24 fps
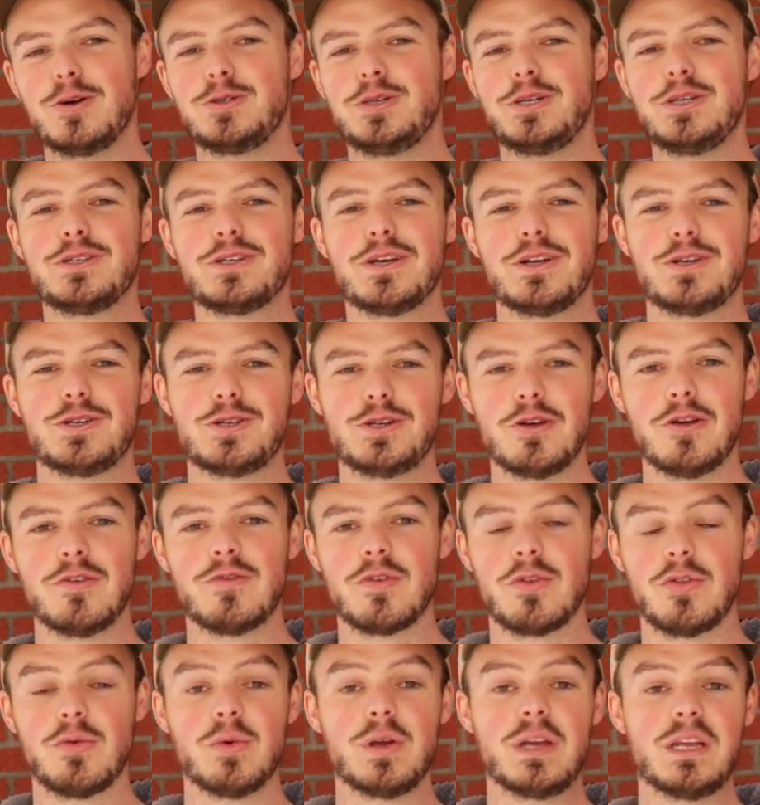She's gonna shoot it
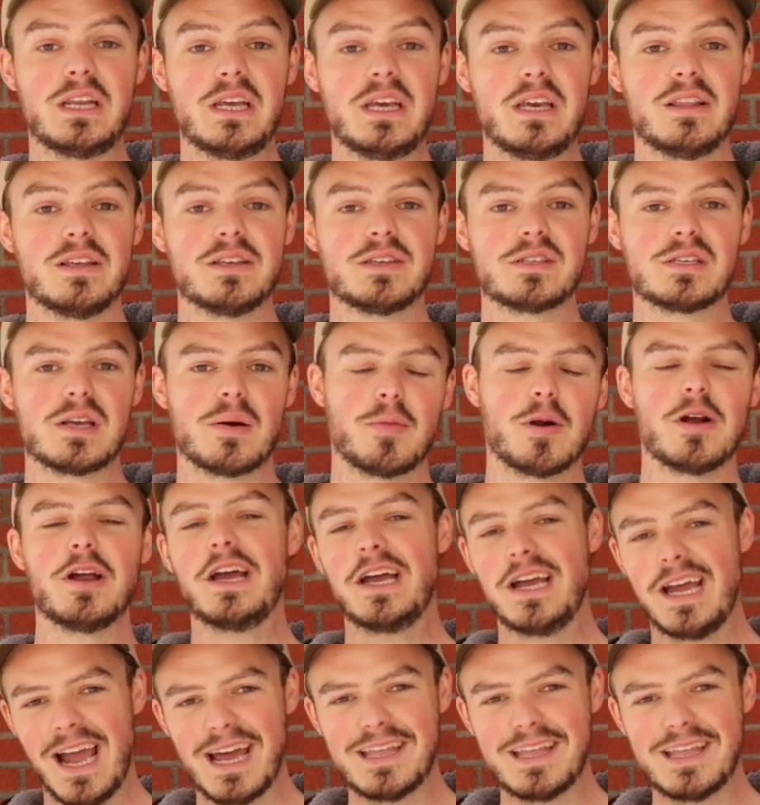for 3D this summer,